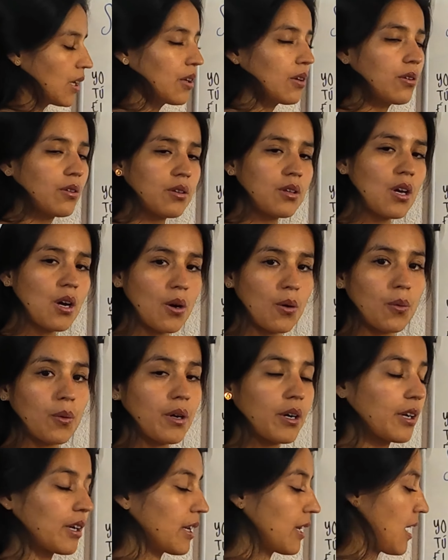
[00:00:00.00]
So
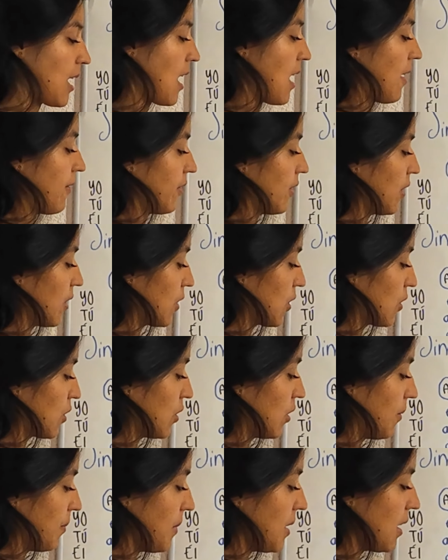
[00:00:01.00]
we are going to have
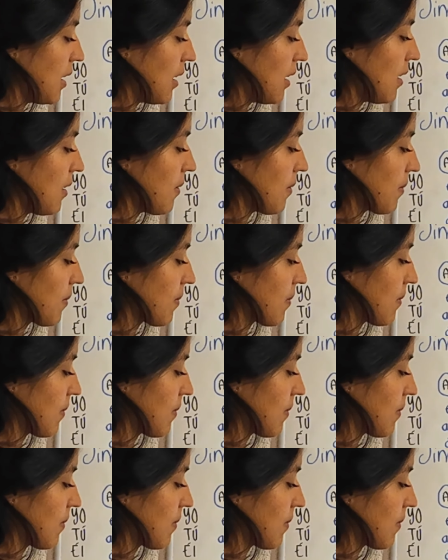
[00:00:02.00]
comí,